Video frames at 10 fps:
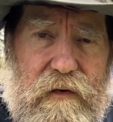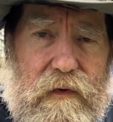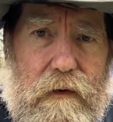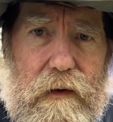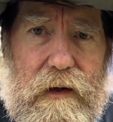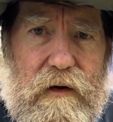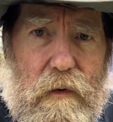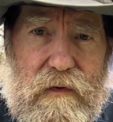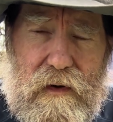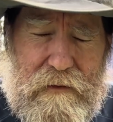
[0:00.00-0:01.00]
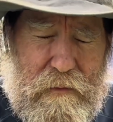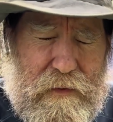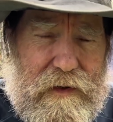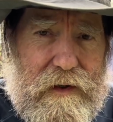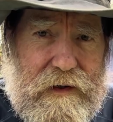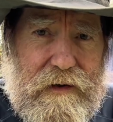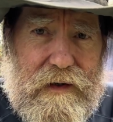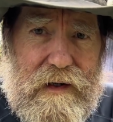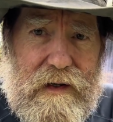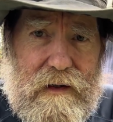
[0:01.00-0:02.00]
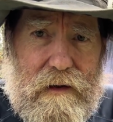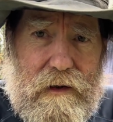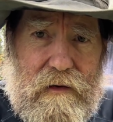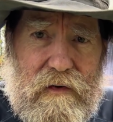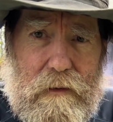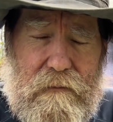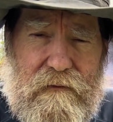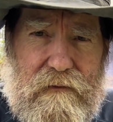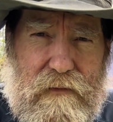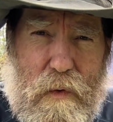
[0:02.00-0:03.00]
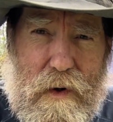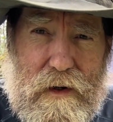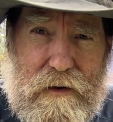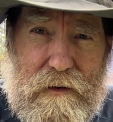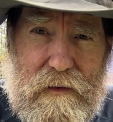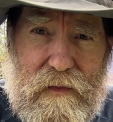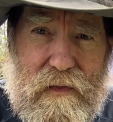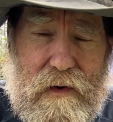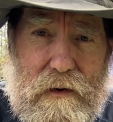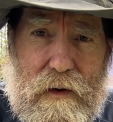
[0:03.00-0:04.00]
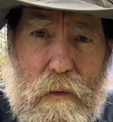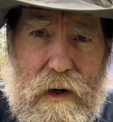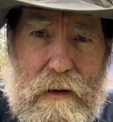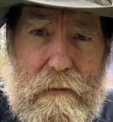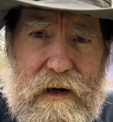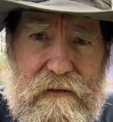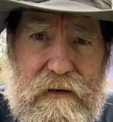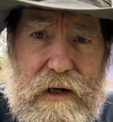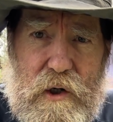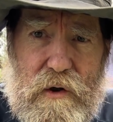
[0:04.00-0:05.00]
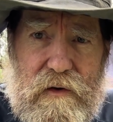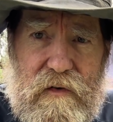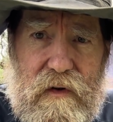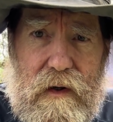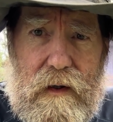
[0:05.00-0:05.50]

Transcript: few days was a really good deal on some 430 watt bifacials.